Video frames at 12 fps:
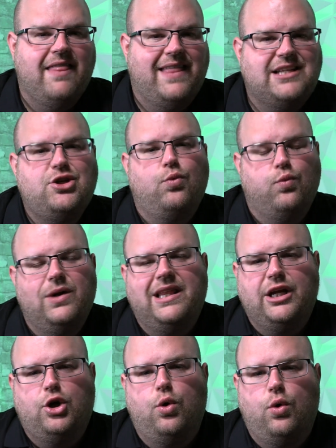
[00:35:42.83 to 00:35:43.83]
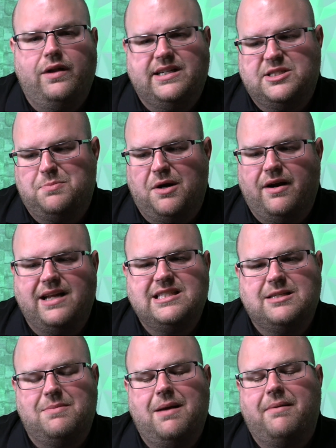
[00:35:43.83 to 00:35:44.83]
That's a really cool
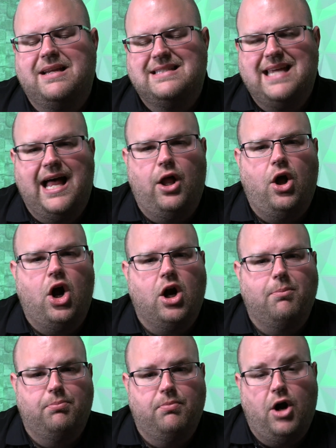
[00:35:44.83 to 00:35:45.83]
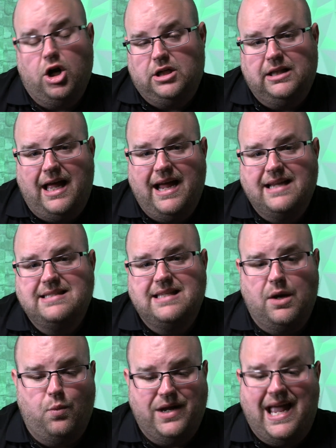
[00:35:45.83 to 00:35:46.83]
experience to be able to tell our clients
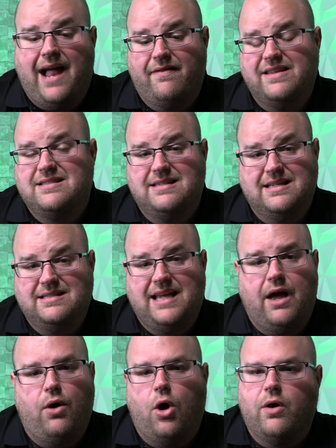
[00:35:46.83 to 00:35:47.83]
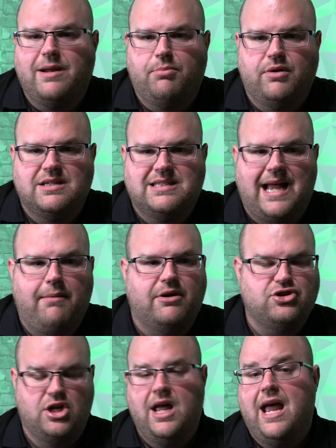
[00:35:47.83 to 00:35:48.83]
that we have this discount already
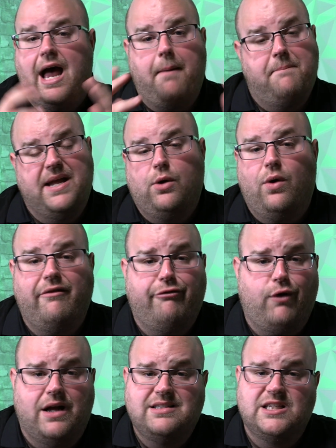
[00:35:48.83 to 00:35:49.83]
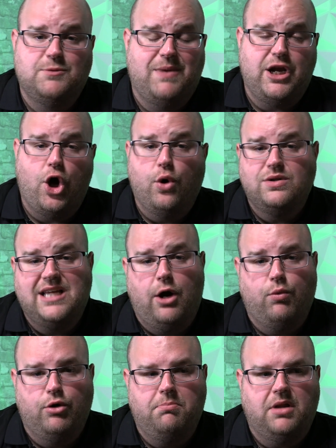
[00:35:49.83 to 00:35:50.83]
pre-established. A big one for us has been
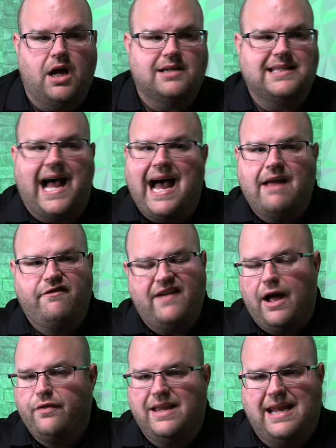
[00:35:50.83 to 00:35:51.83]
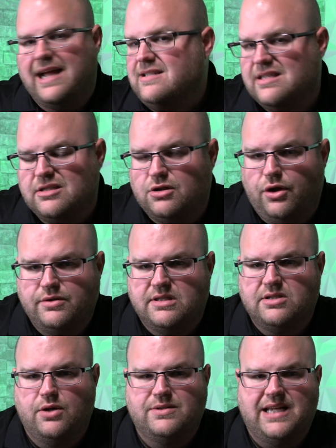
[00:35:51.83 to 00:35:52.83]
hotel room blocks. I found the nicest,
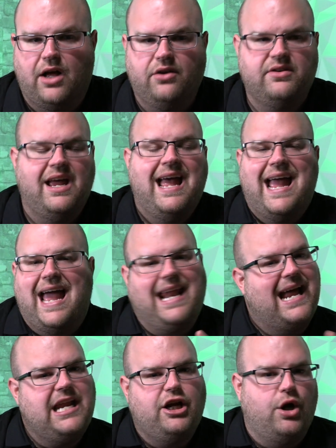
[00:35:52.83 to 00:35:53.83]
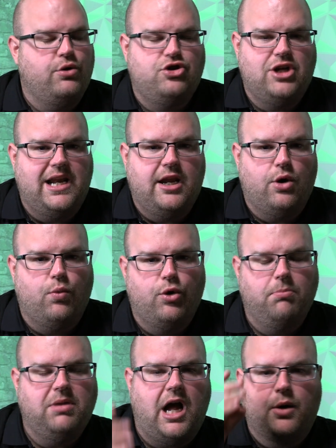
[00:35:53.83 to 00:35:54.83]
closest hotels, and I negotiated a
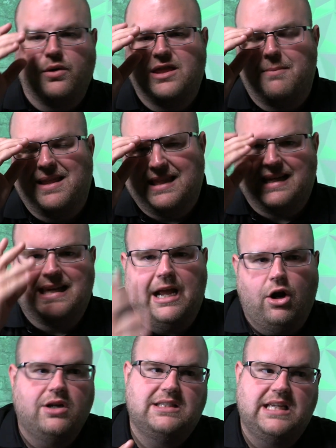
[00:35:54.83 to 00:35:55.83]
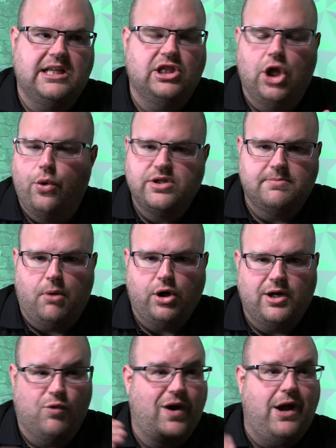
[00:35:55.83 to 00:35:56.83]
room block with them at the guaranteed lowest
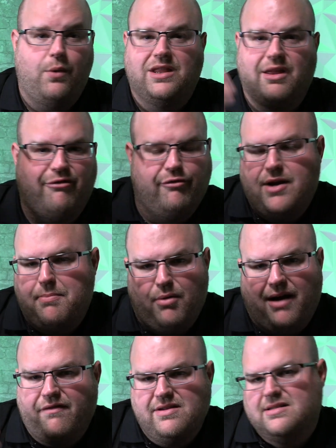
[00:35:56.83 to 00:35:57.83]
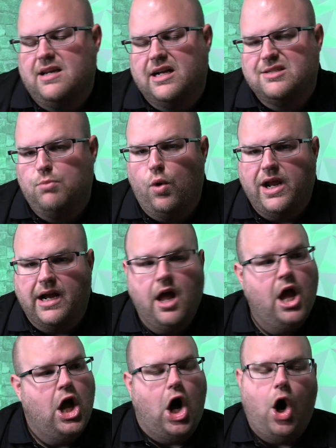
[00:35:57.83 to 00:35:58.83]
market rate with a free breakfast the next morning
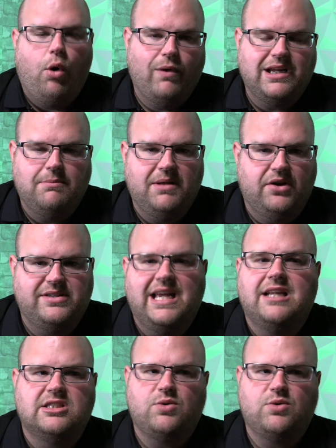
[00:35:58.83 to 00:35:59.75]
already built in.